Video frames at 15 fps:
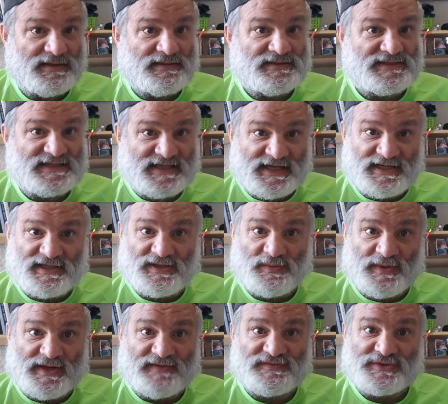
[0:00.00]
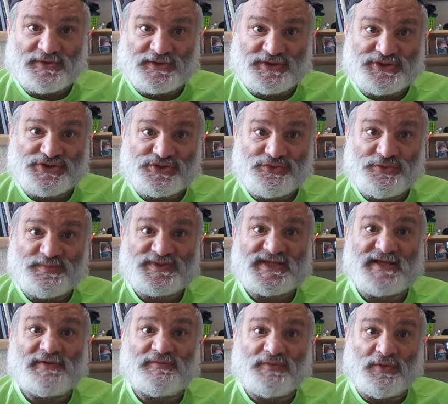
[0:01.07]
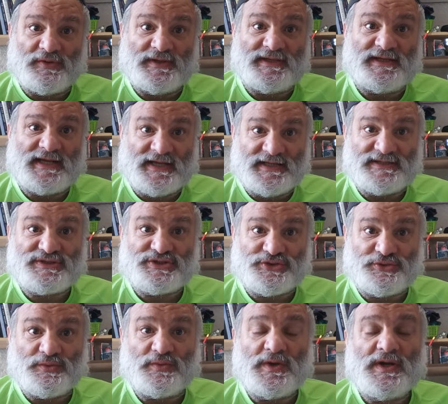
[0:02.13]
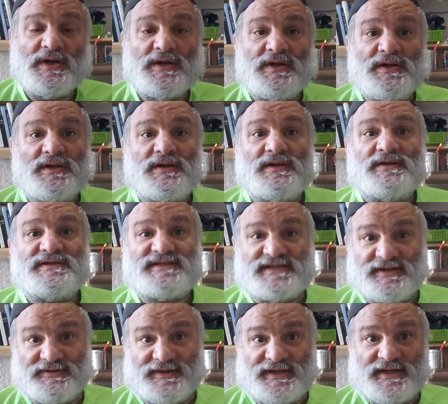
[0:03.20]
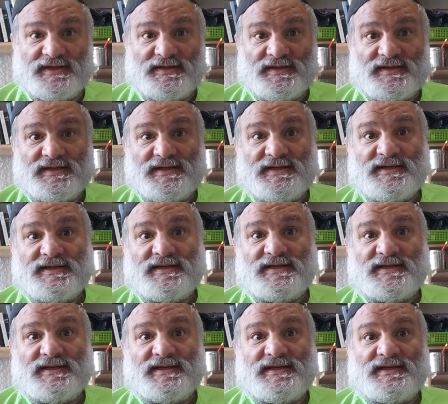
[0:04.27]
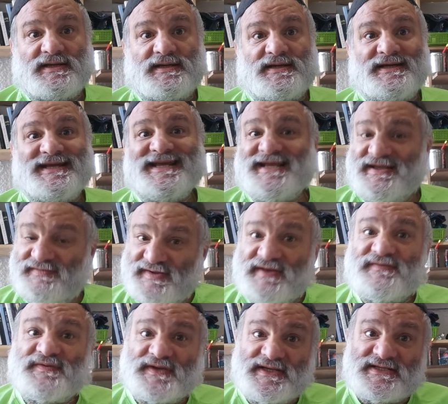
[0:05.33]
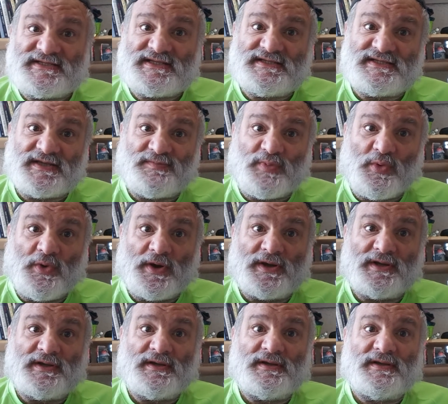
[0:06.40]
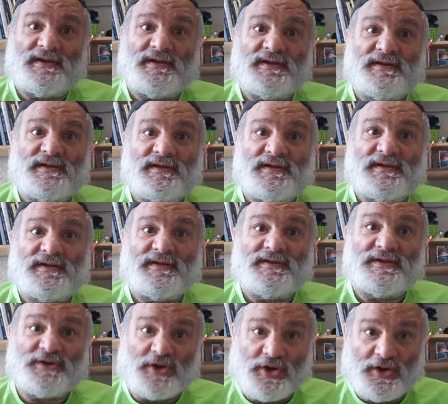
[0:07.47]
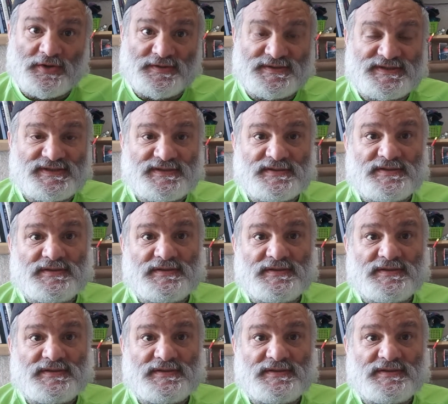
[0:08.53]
stand in the way of Turkish troops that are rolling into Syria, even if it is to support the Kurds.